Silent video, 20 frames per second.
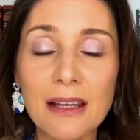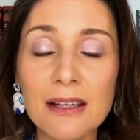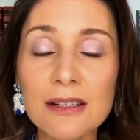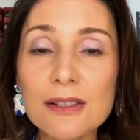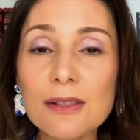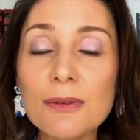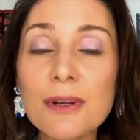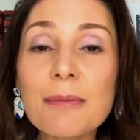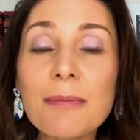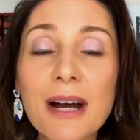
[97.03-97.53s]

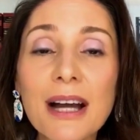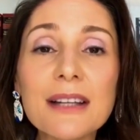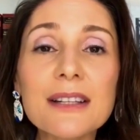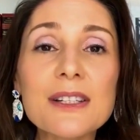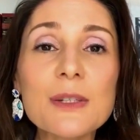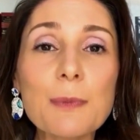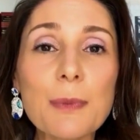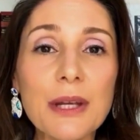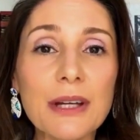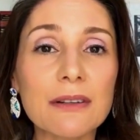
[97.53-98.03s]
So in my
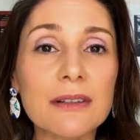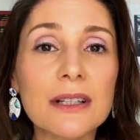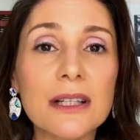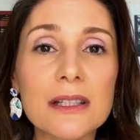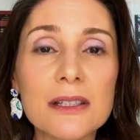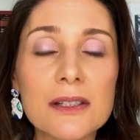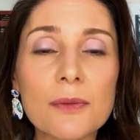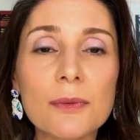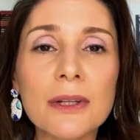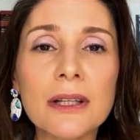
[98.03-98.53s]

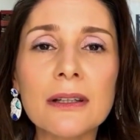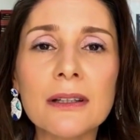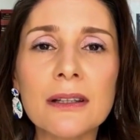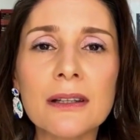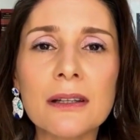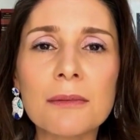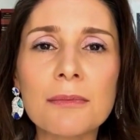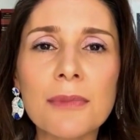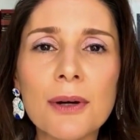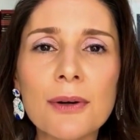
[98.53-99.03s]
experience, really
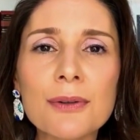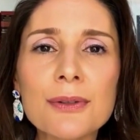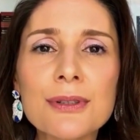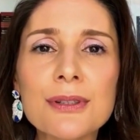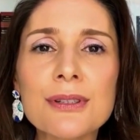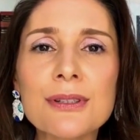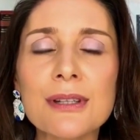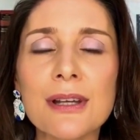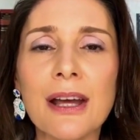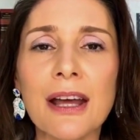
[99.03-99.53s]
the
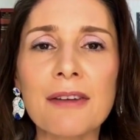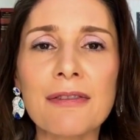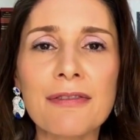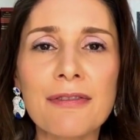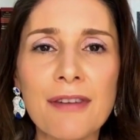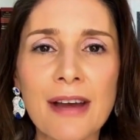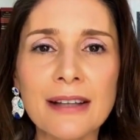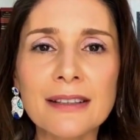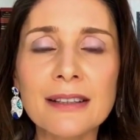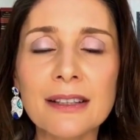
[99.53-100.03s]
most
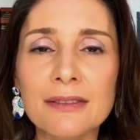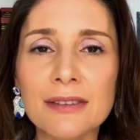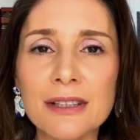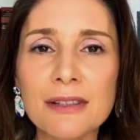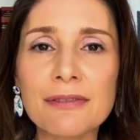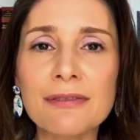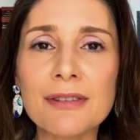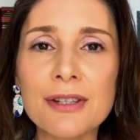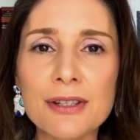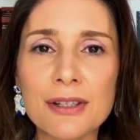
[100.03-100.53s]
effective and
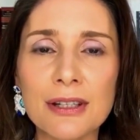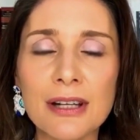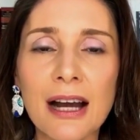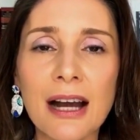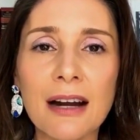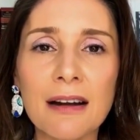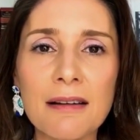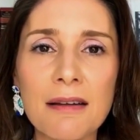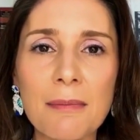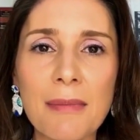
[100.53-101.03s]
efficient
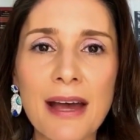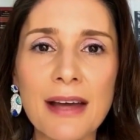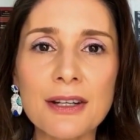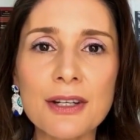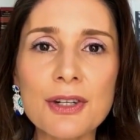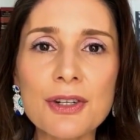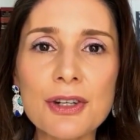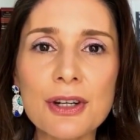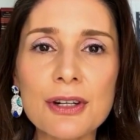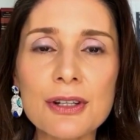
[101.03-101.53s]
hiring
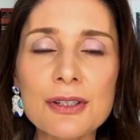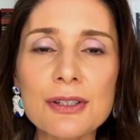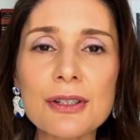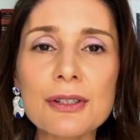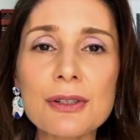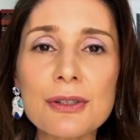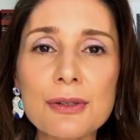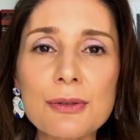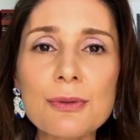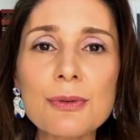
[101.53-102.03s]
managers
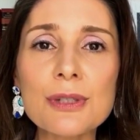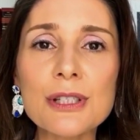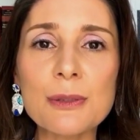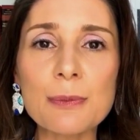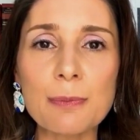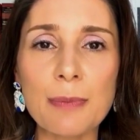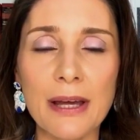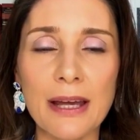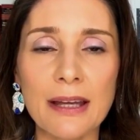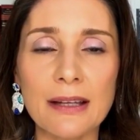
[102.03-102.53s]
do
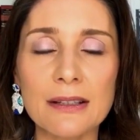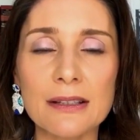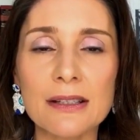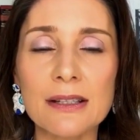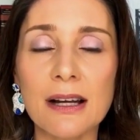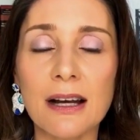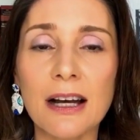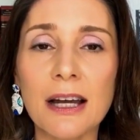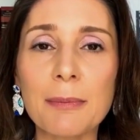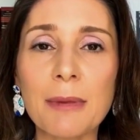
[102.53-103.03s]
spend
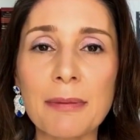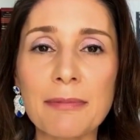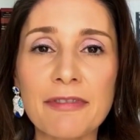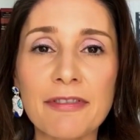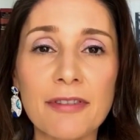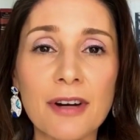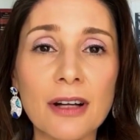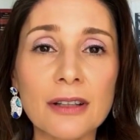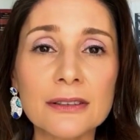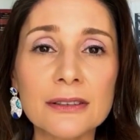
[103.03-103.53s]
time up
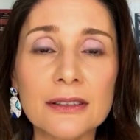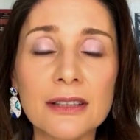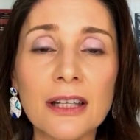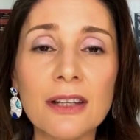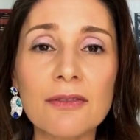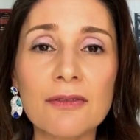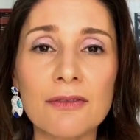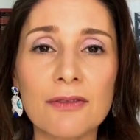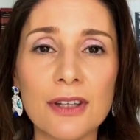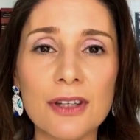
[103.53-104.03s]
front
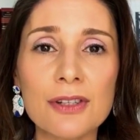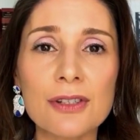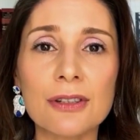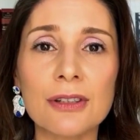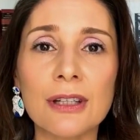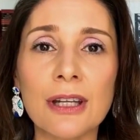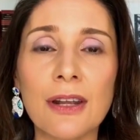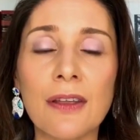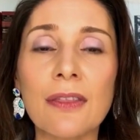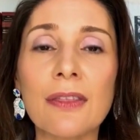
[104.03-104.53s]

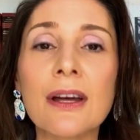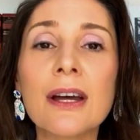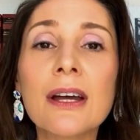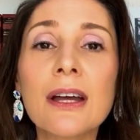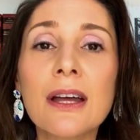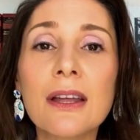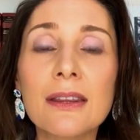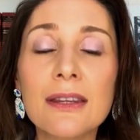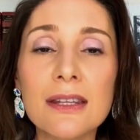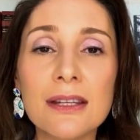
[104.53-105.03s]
envisioning
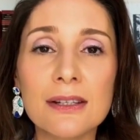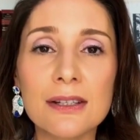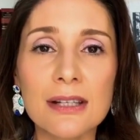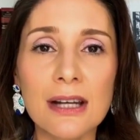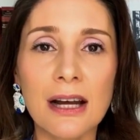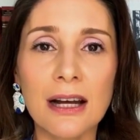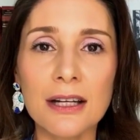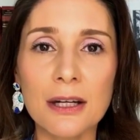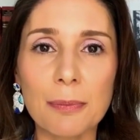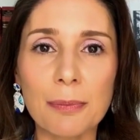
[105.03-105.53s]
the
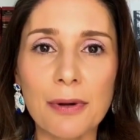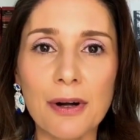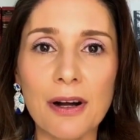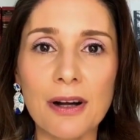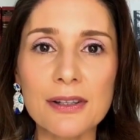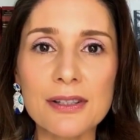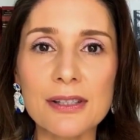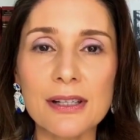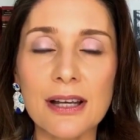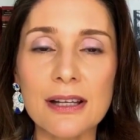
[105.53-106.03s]
entire
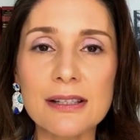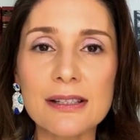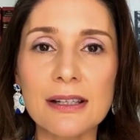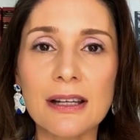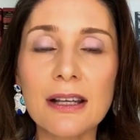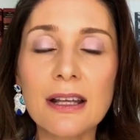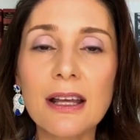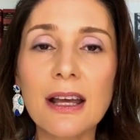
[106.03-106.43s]
process.